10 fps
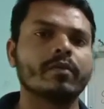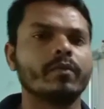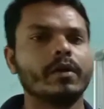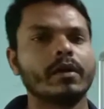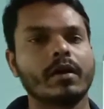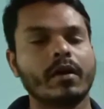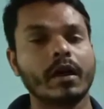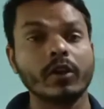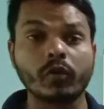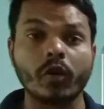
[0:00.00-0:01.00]

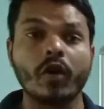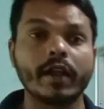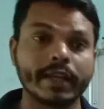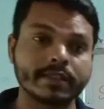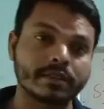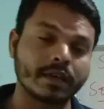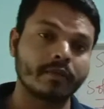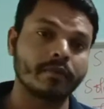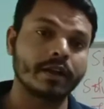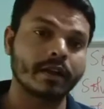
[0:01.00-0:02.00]
alcohol as a
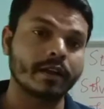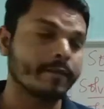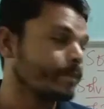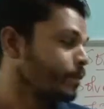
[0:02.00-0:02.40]
solvent, right?